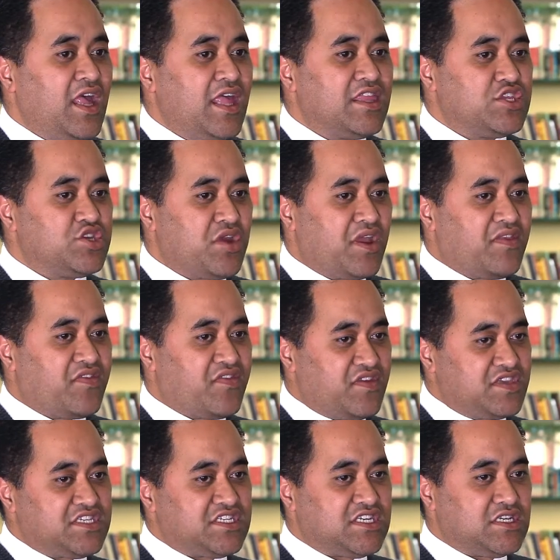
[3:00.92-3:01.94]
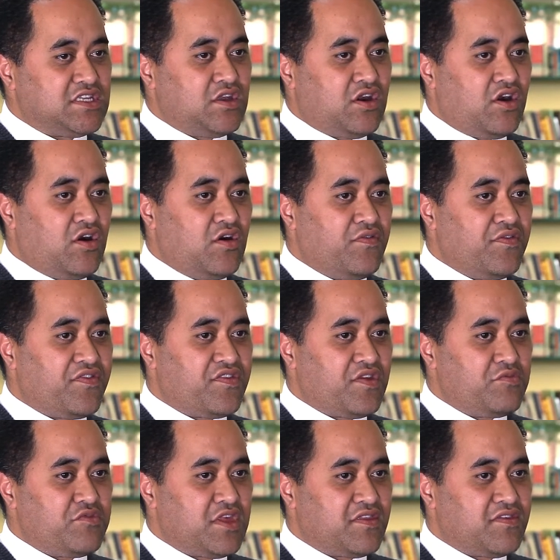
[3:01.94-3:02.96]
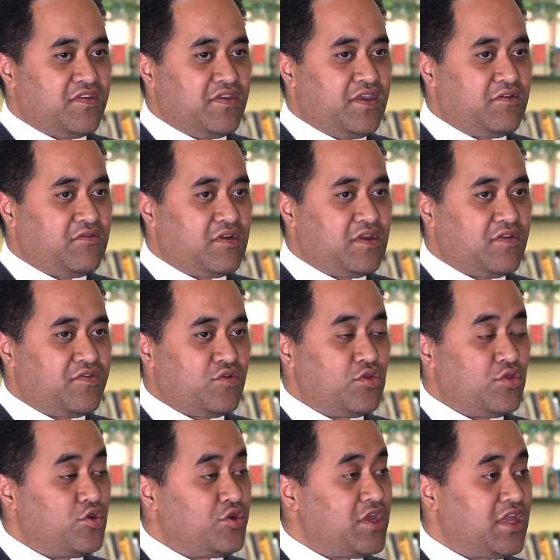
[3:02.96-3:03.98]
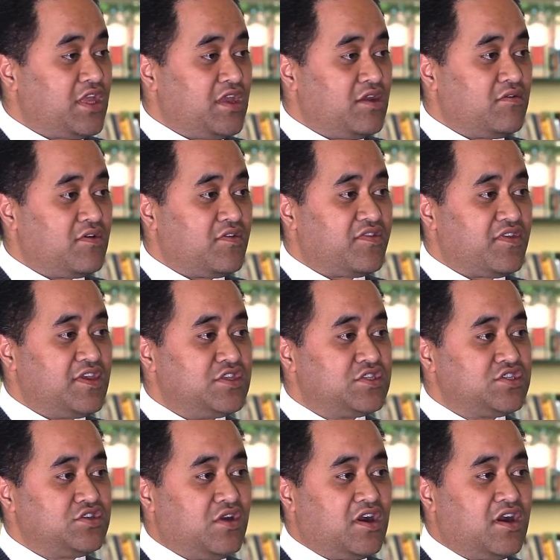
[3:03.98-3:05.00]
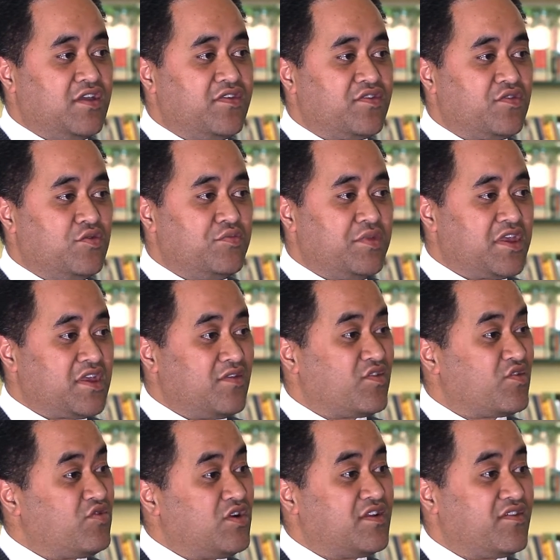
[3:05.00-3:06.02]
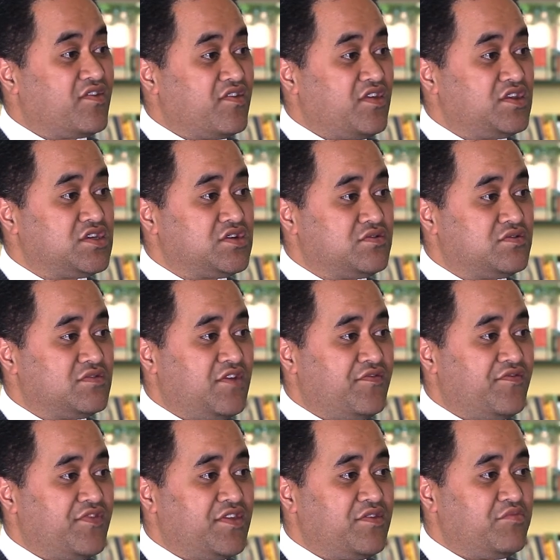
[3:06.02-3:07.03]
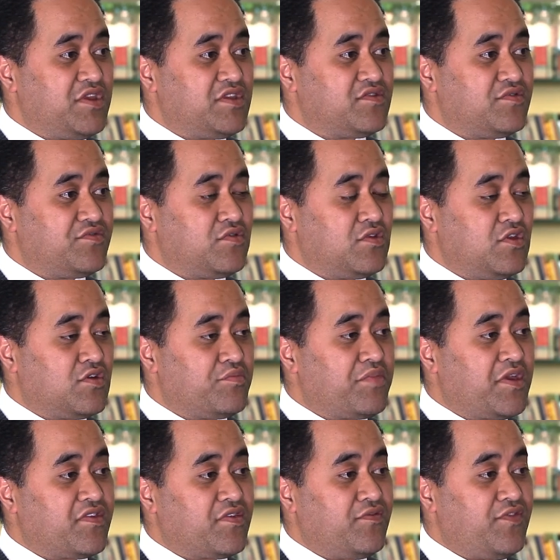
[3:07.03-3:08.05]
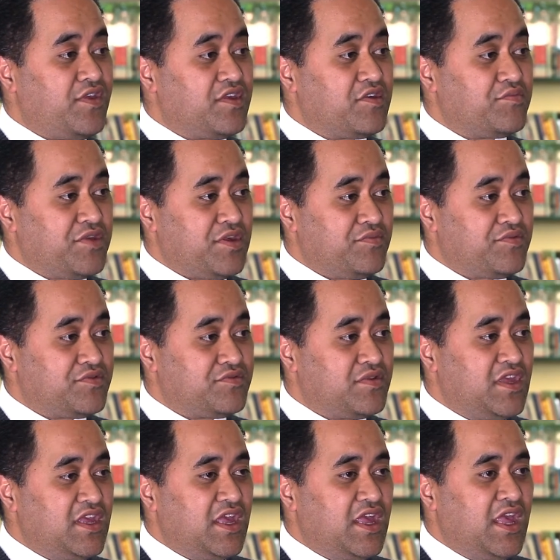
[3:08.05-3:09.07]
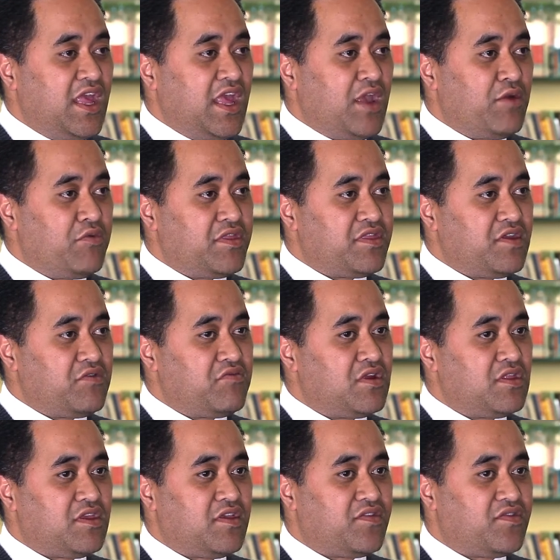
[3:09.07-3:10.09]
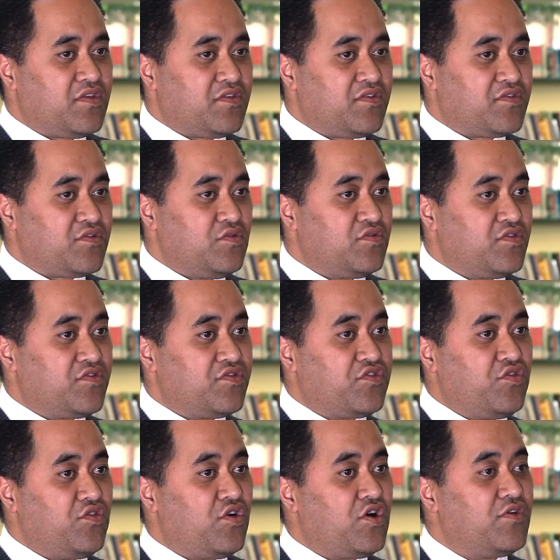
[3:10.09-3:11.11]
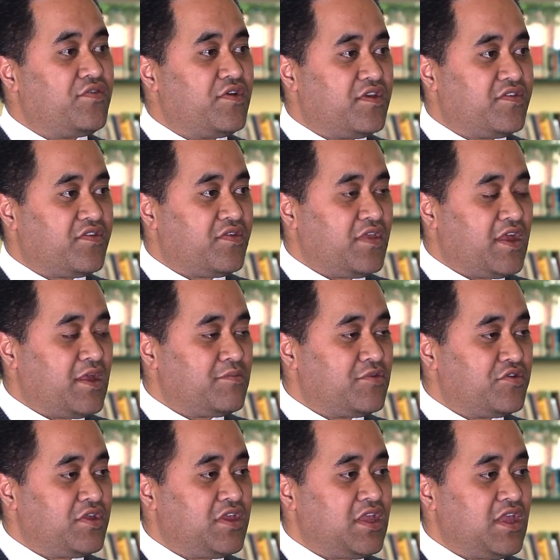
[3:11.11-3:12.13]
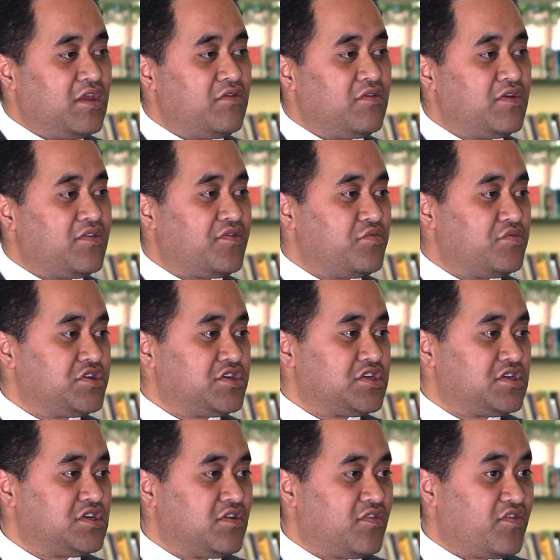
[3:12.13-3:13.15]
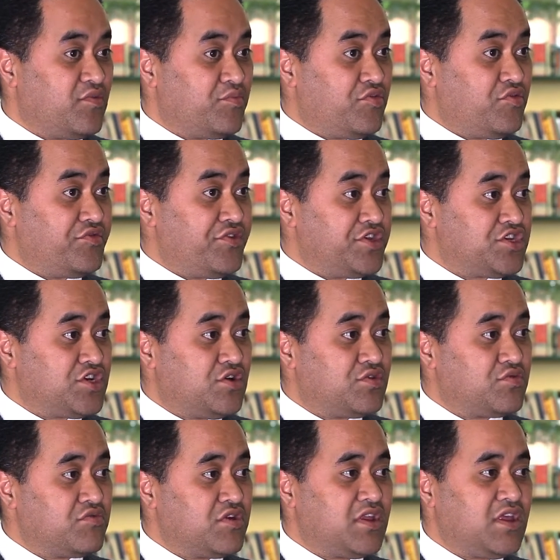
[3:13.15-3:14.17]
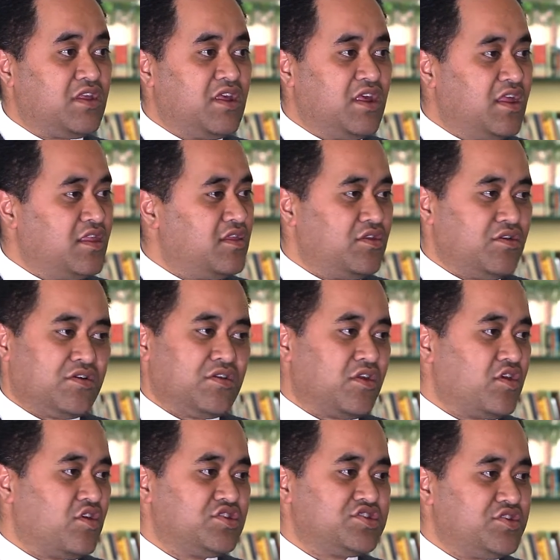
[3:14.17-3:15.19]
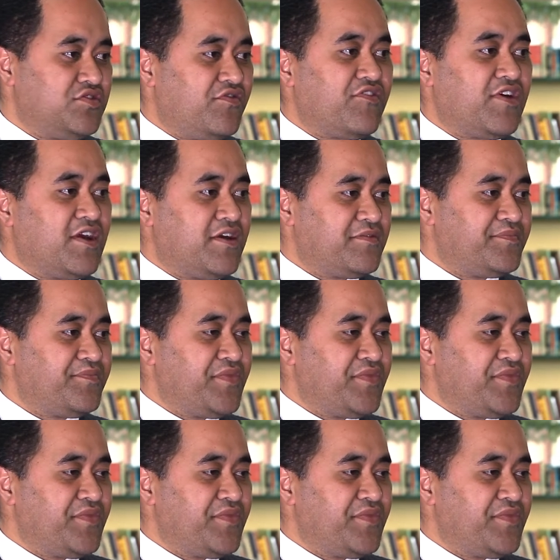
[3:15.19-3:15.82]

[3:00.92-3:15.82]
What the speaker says: The transition of subject areas or learning areas into high school becomes quite essential and fundamental for a lot of Pasifika people. And when they realise that schools do offer learning areas which support their child already, they're not going to go too far.